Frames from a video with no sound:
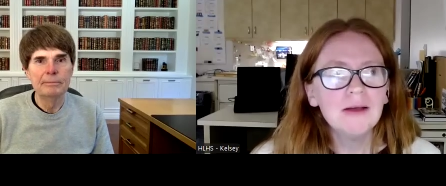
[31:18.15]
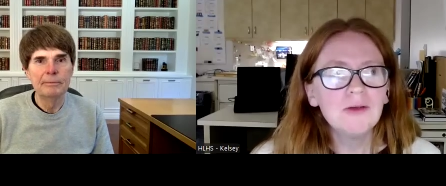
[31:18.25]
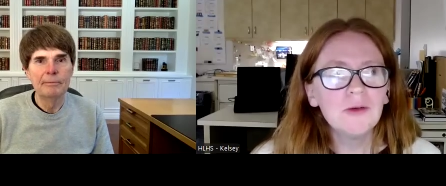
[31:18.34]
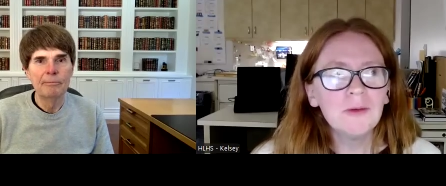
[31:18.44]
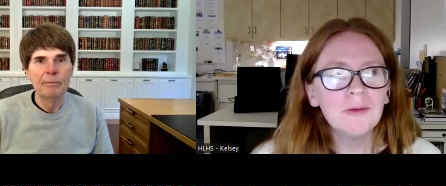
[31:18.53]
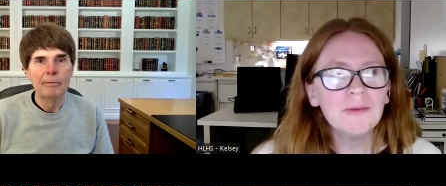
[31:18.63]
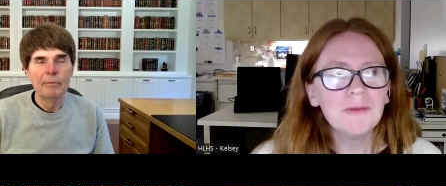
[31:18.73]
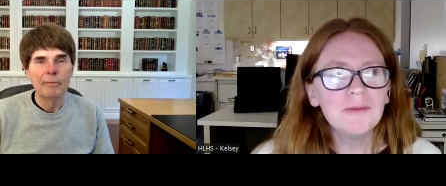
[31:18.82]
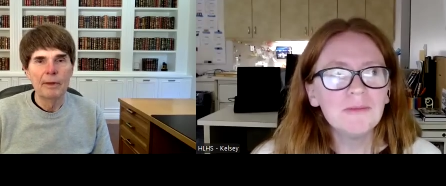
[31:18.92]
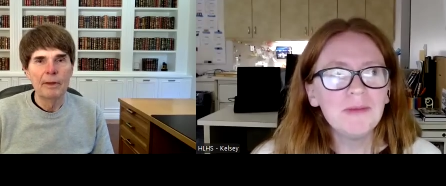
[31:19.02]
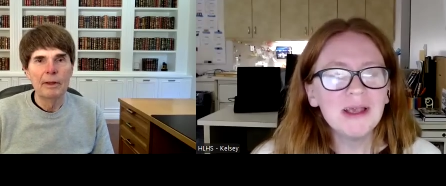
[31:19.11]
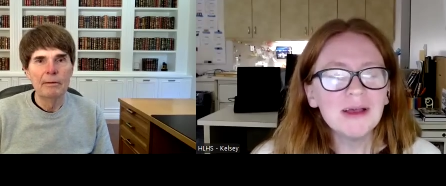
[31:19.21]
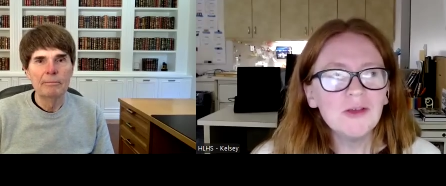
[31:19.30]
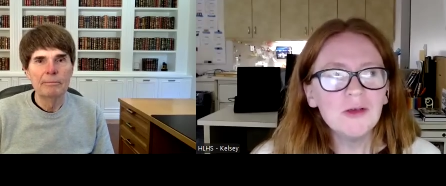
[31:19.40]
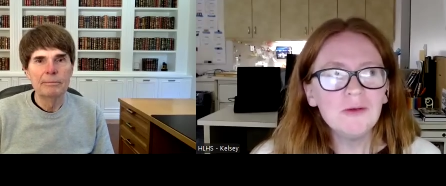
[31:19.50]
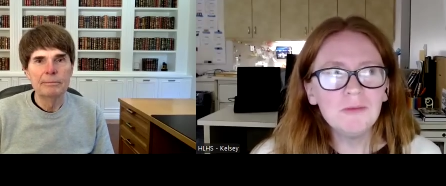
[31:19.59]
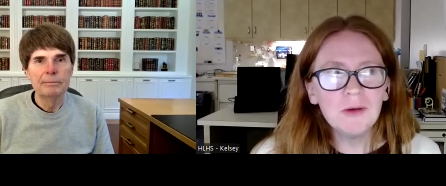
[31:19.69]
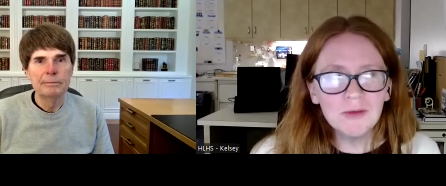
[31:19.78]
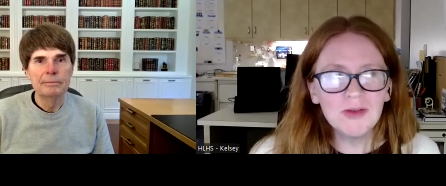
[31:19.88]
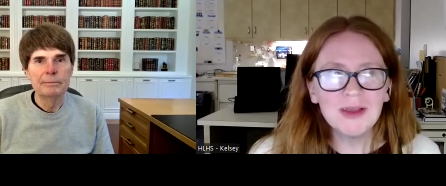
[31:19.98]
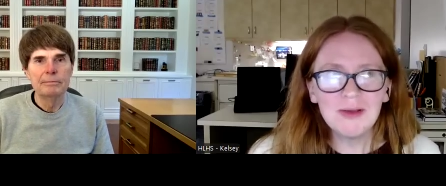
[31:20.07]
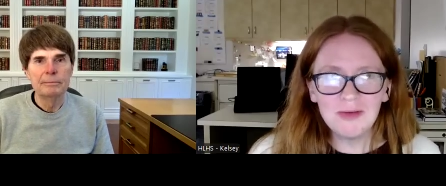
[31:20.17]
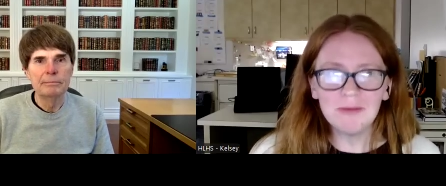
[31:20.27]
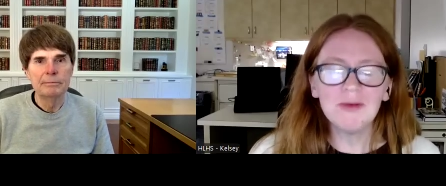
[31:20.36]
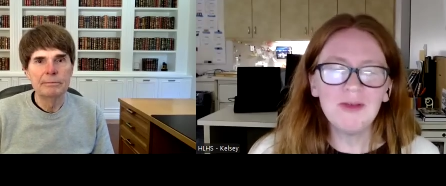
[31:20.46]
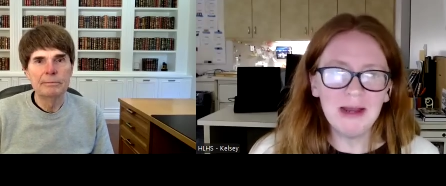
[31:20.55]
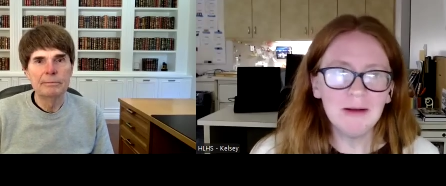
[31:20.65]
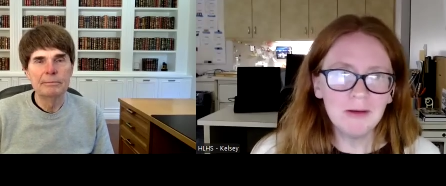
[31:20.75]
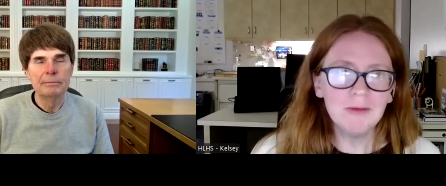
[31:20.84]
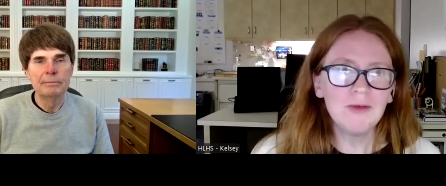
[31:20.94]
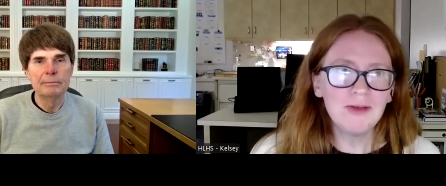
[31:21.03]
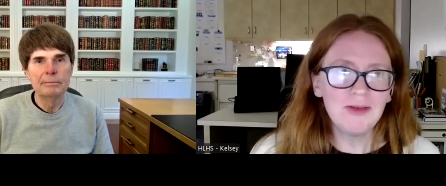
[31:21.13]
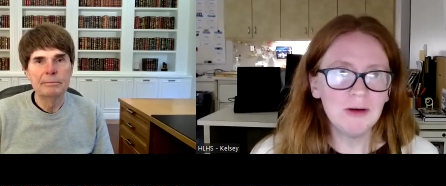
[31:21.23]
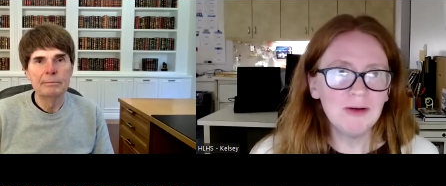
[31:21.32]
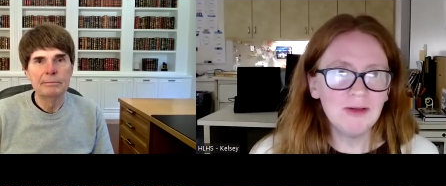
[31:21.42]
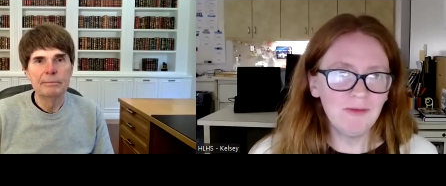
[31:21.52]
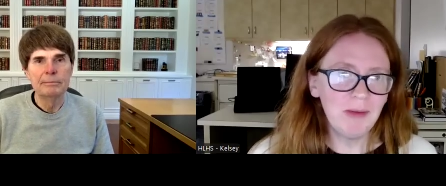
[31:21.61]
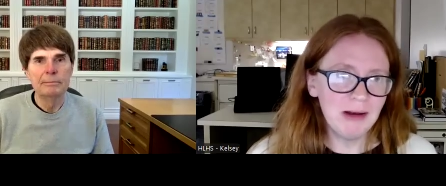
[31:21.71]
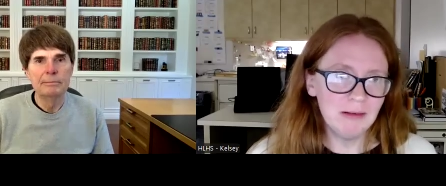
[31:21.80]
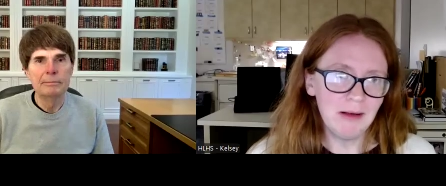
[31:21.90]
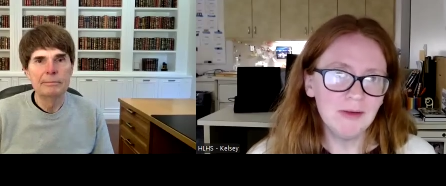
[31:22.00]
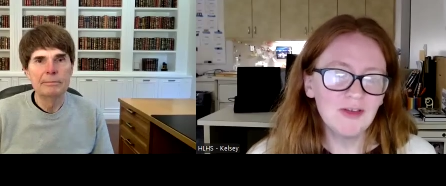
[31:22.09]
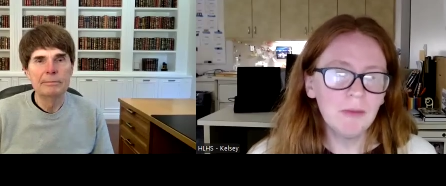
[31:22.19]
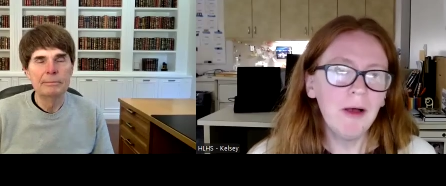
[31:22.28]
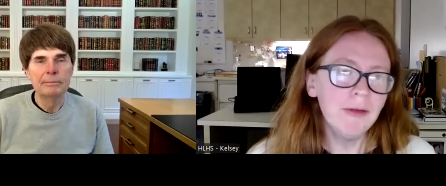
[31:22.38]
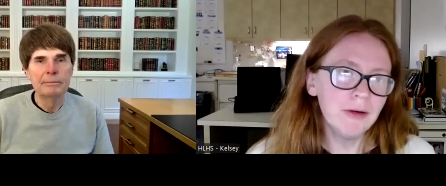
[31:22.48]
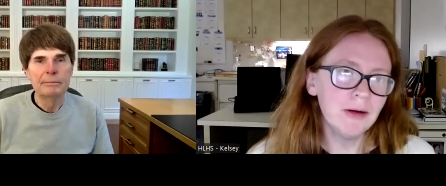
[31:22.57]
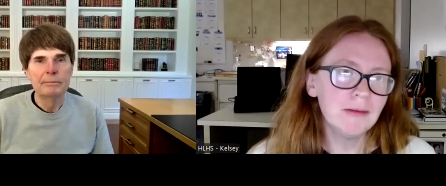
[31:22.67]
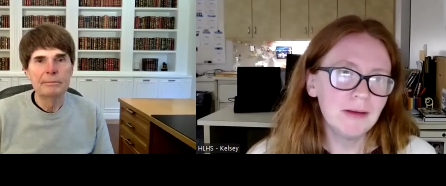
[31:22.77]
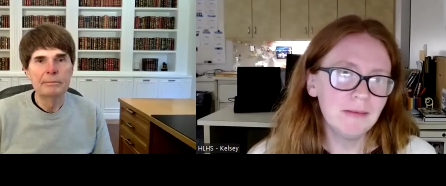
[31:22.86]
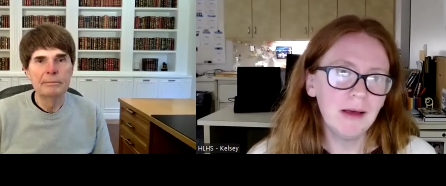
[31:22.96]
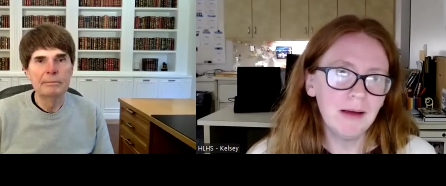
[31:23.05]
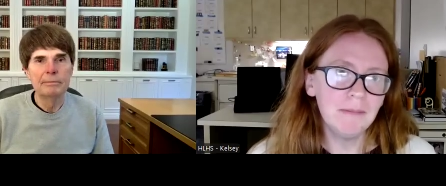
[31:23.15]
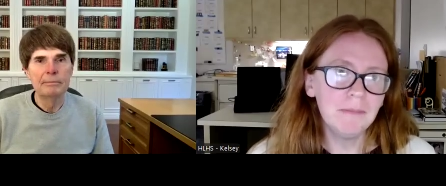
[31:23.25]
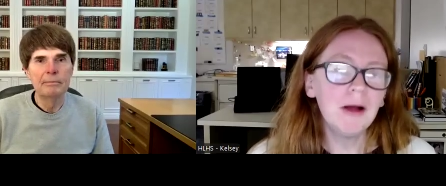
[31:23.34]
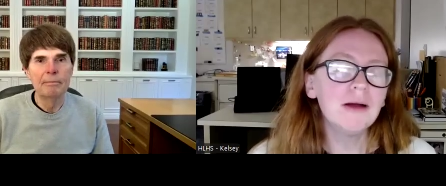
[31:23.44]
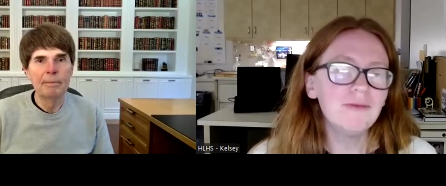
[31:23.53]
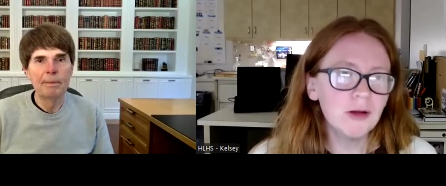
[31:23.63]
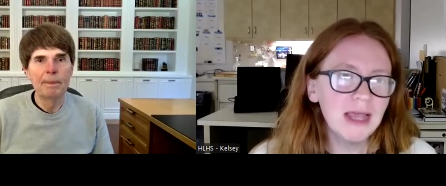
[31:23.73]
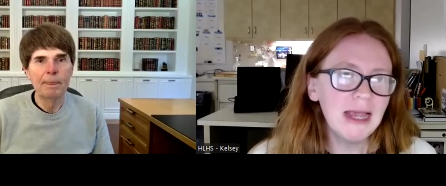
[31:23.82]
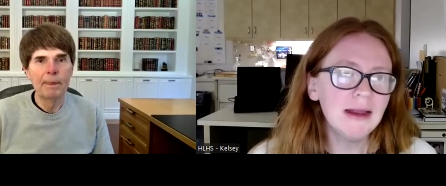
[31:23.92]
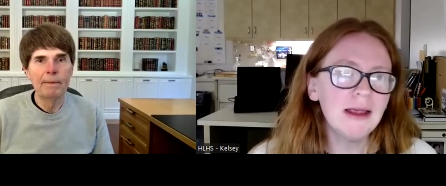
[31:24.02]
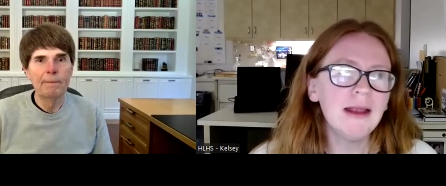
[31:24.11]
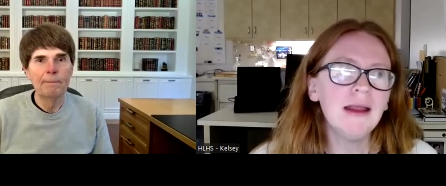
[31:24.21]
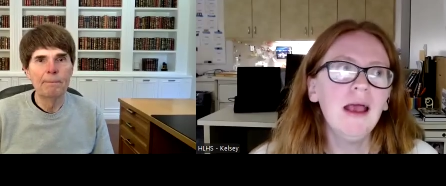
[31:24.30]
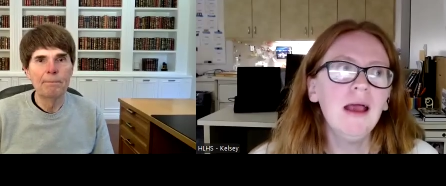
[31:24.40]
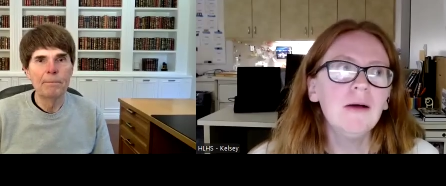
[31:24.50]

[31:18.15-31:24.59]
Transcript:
Speaker 1: So, because you mostly stick with standalones and series have been a smaller um, part of your canon,